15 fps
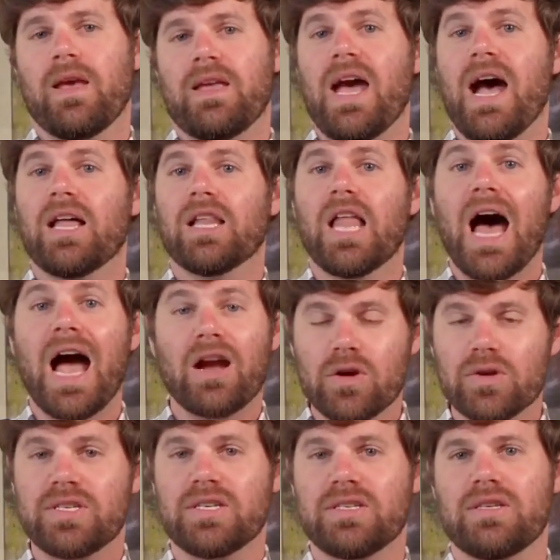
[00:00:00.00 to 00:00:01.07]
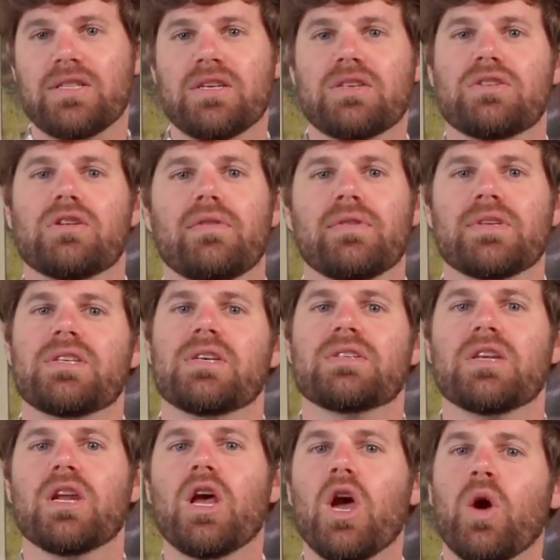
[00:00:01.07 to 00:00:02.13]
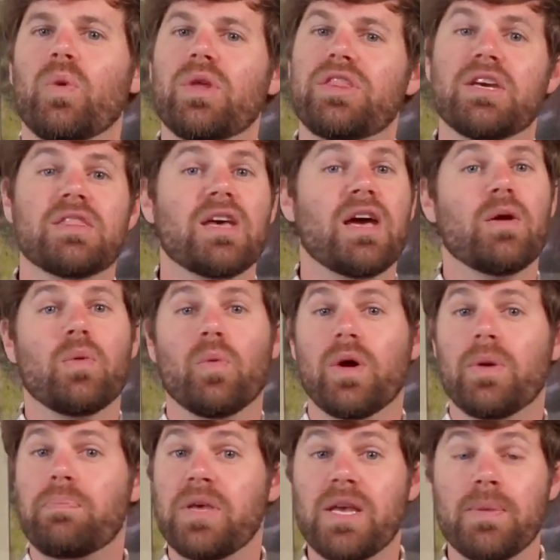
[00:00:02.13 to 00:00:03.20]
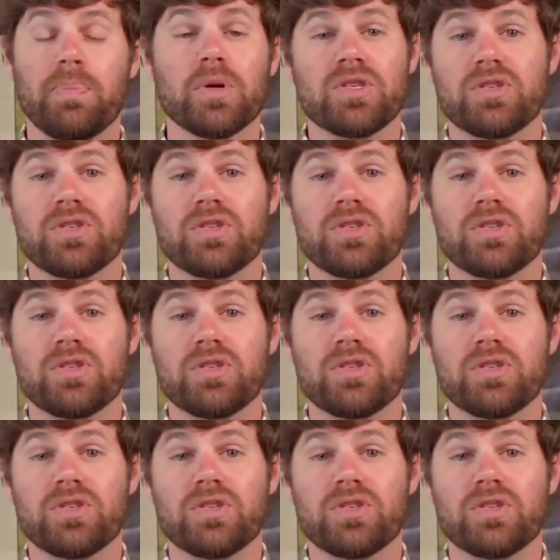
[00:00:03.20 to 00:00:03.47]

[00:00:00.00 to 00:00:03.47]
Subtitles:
Yeah, a lot goes into these services, and we think that when people